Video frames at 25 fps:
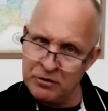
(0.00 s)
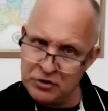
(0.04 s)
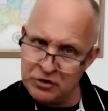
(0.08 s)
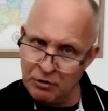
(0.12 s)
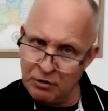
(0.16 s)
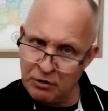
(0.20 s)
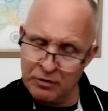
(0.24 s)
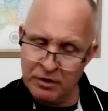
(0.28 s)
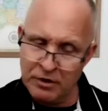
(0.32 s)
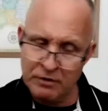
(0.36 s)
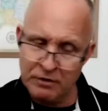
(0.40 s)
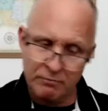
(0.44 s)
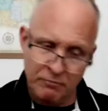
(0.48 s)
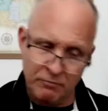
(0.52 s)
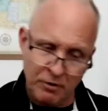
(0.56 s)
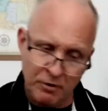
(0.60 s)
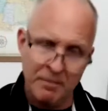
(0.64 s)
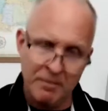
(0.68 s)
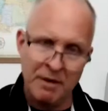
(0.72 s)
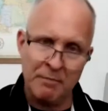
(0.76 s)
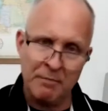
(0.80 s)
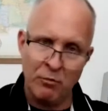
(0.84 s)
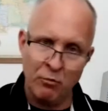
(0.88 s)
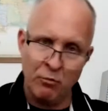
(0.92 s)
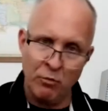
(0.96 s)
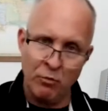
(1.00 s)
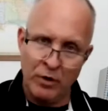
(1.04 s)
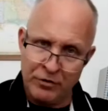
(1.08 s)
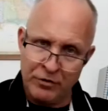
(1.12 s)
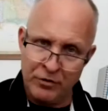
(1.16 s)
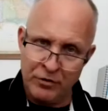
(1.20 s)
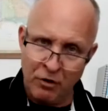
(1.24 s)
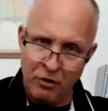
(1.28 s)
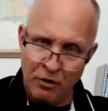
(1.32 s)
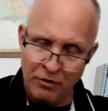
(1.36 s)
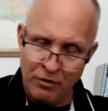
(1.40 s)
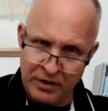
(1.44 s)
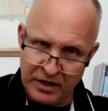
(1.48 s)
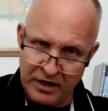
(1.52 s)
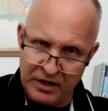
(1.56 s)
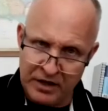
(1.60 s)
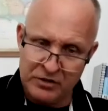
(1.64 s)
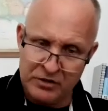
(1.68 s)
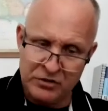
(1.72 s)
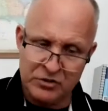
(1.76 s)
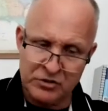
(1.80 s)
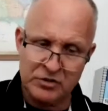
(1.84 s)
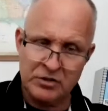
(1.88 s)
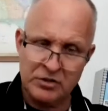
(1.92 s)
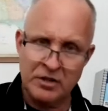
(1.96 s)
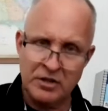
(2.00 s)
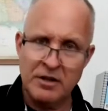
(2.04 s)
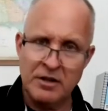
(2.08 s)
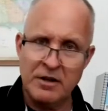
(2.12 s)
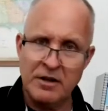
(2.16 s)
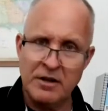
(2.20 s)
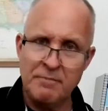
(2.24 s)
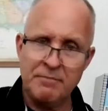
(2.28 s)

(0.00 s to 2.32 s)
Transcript: So that, remember, with all this,